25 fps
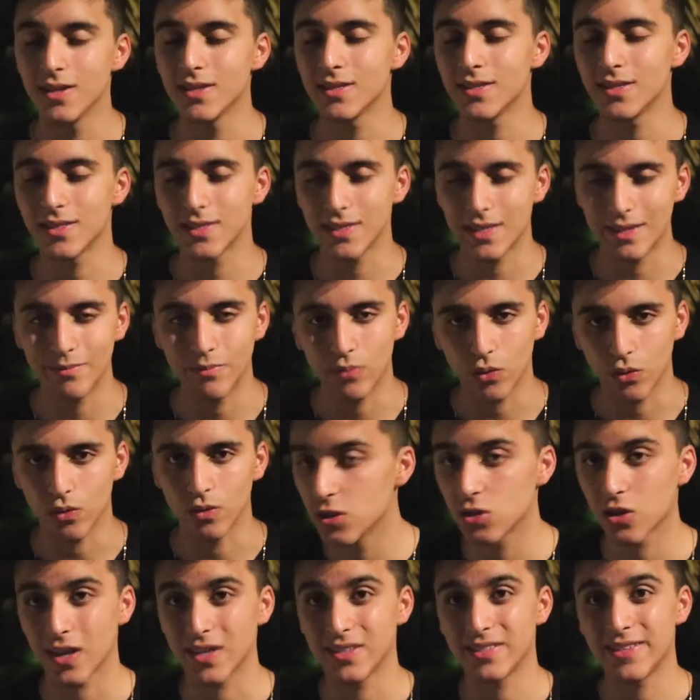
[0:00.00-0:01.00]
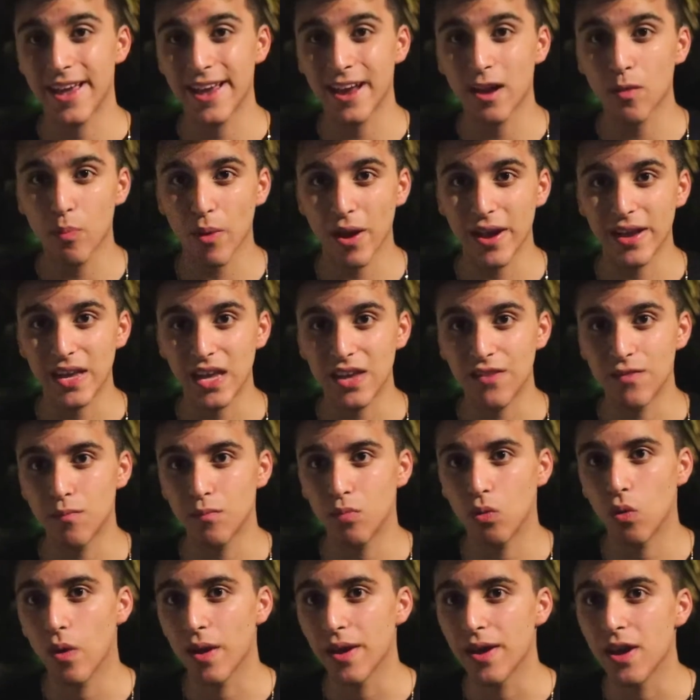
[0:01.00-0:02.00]
Simple. So guys, take your
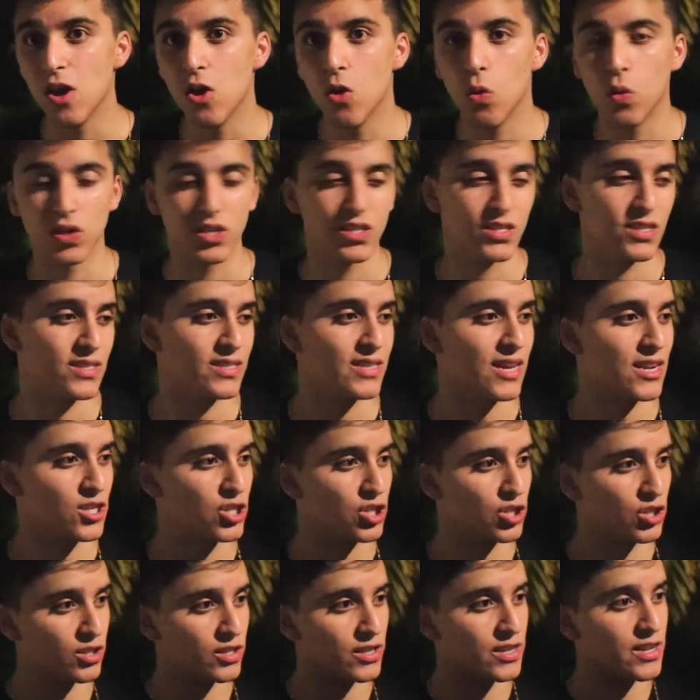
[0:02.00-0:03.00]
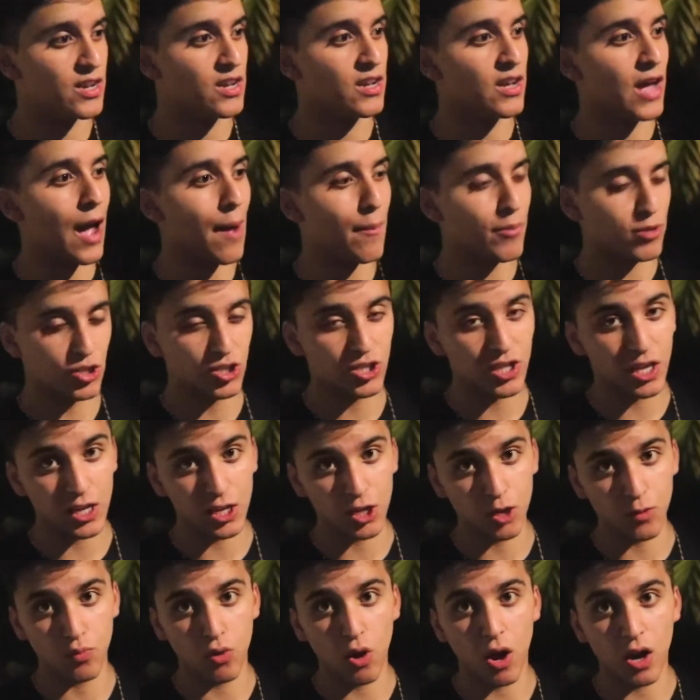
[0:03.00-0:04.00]
break-even point, which is essentially how much you're
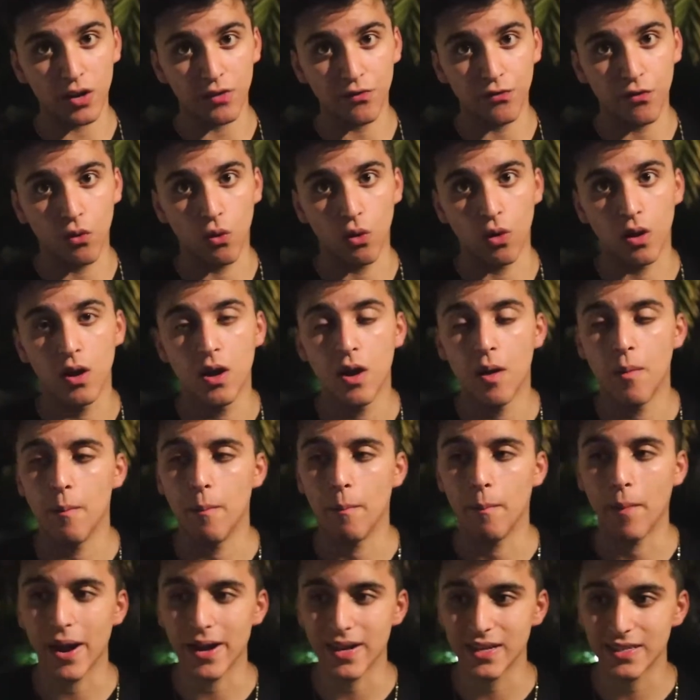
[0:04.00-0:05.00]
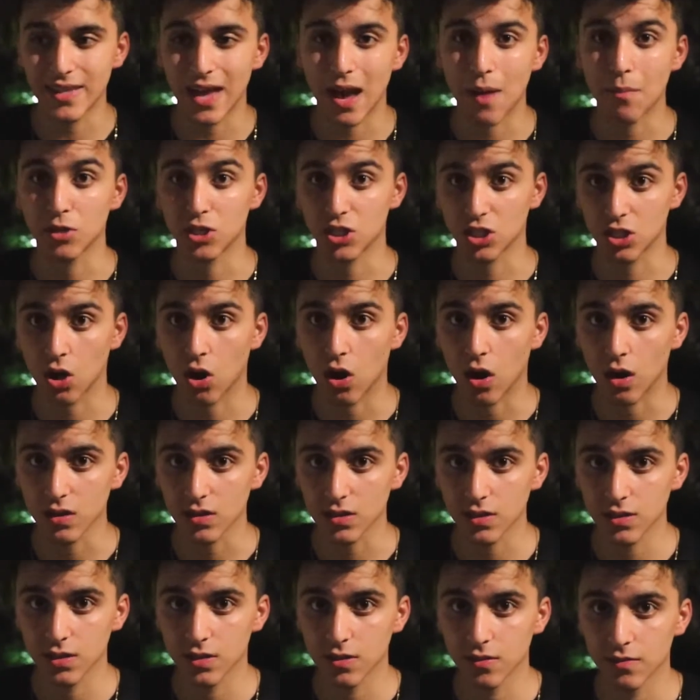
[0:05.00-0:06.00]
selling your product for minus how much it
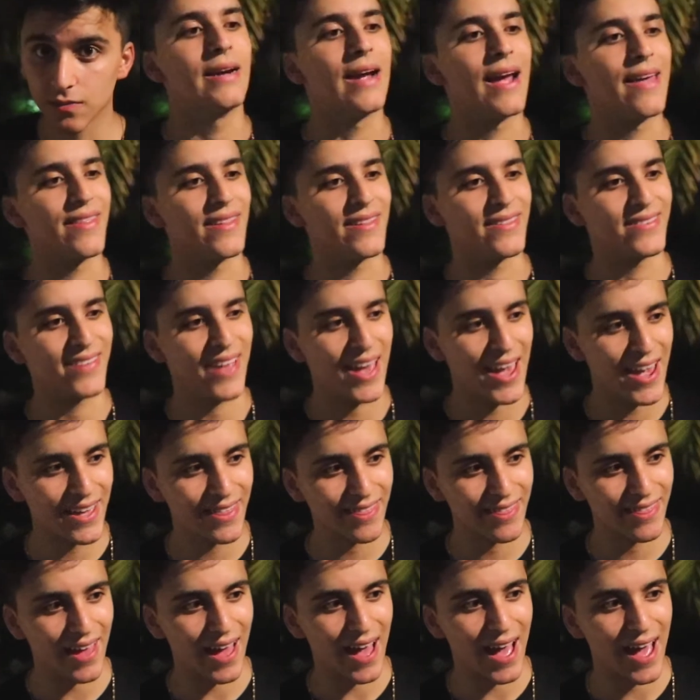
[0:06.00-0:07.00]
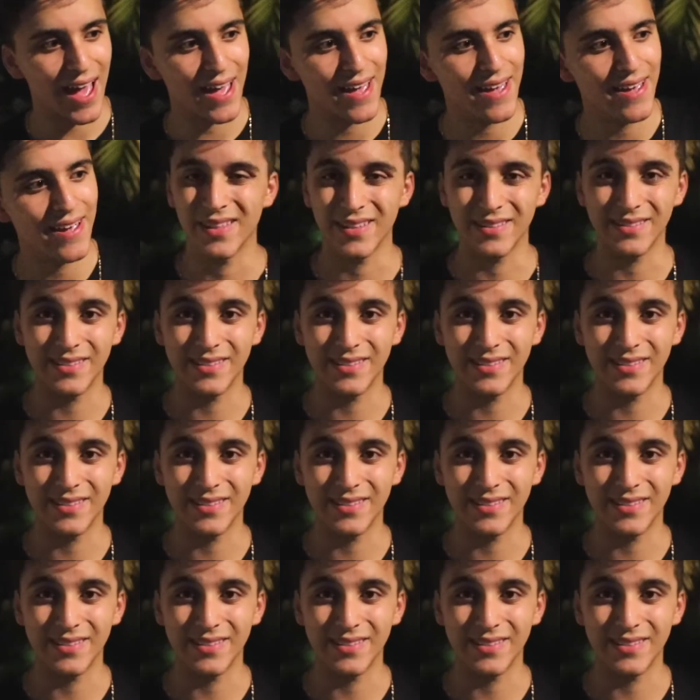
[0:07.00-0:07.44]
costs, and then take that